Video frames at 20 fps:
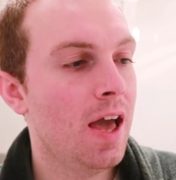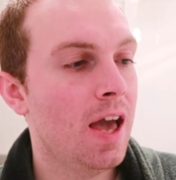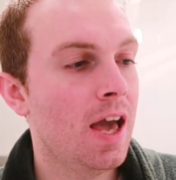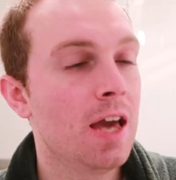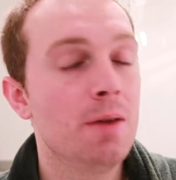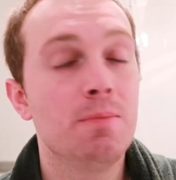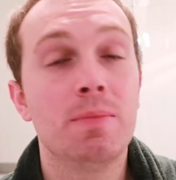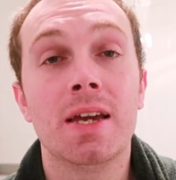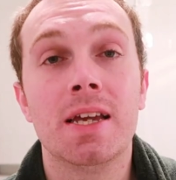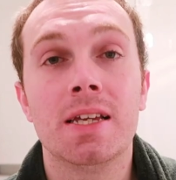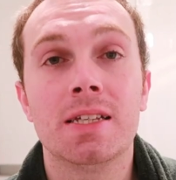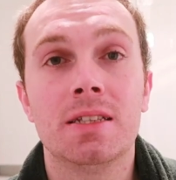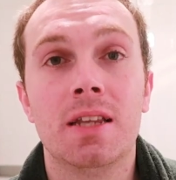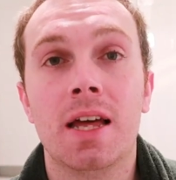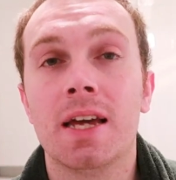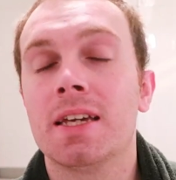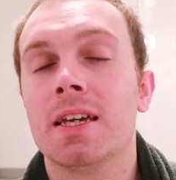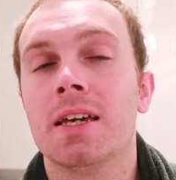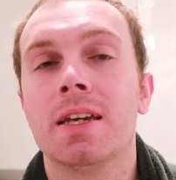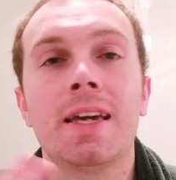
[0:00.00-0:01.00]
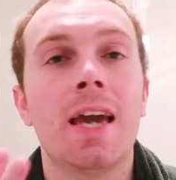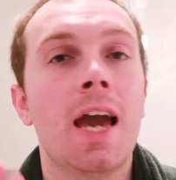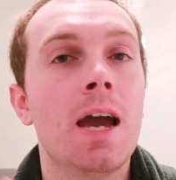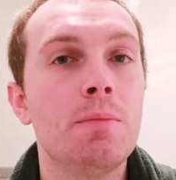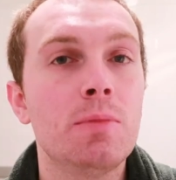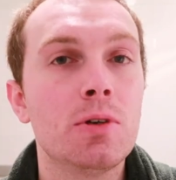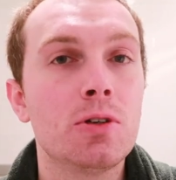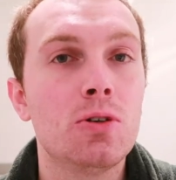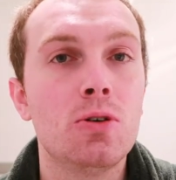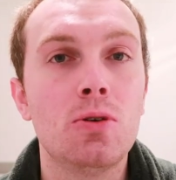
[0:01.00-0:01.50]
It's like a
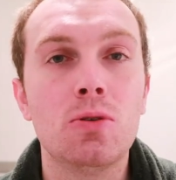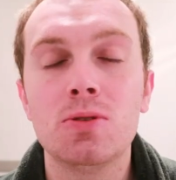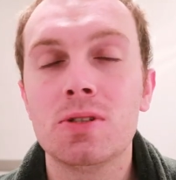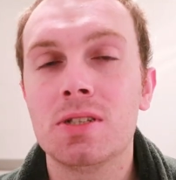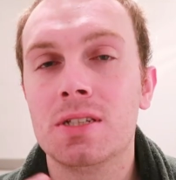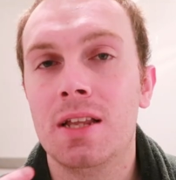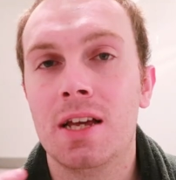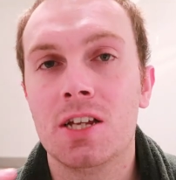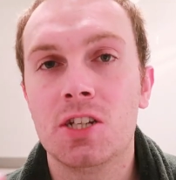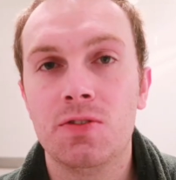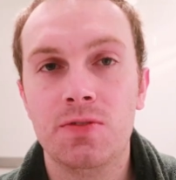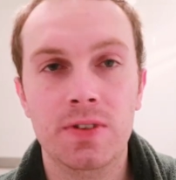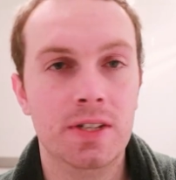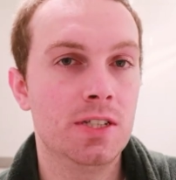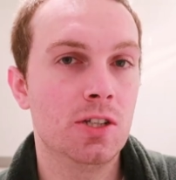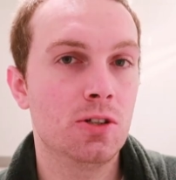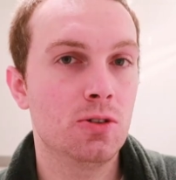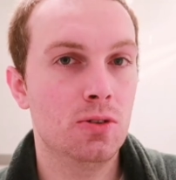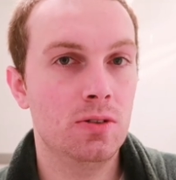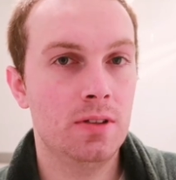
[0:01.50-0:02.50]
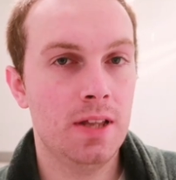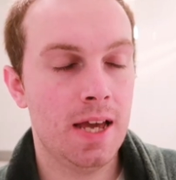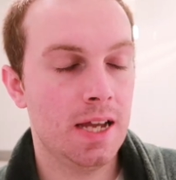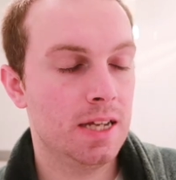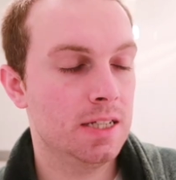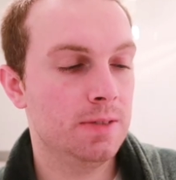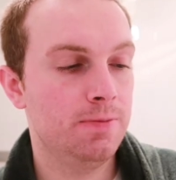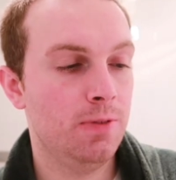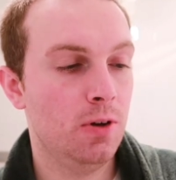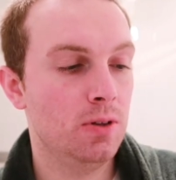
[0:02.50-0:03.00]
chemical slash physical
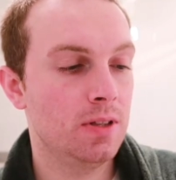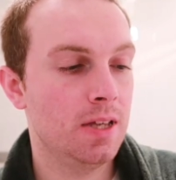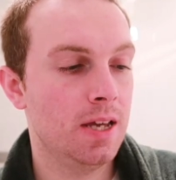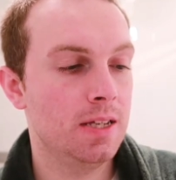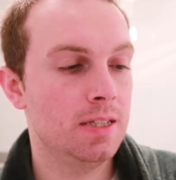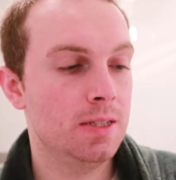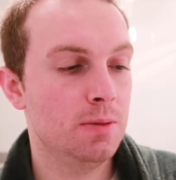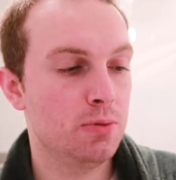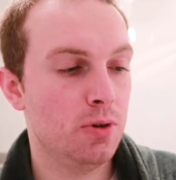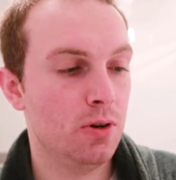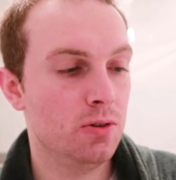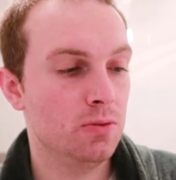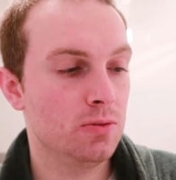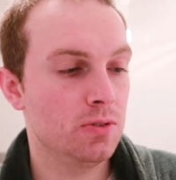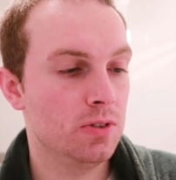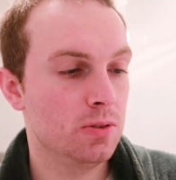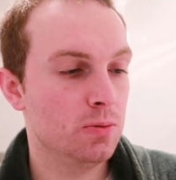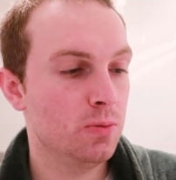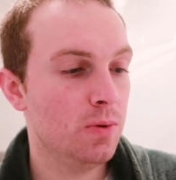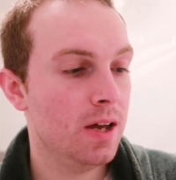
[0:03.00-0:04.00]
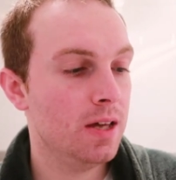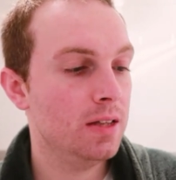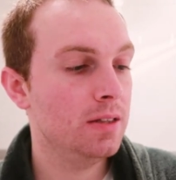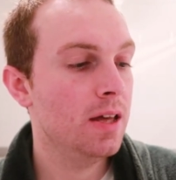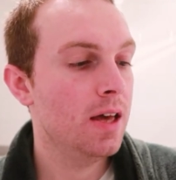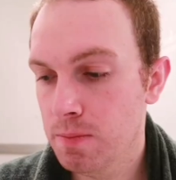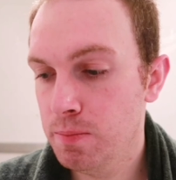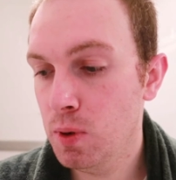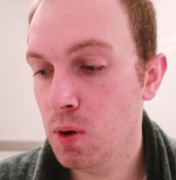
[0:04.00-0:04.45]
exfoliator product as well.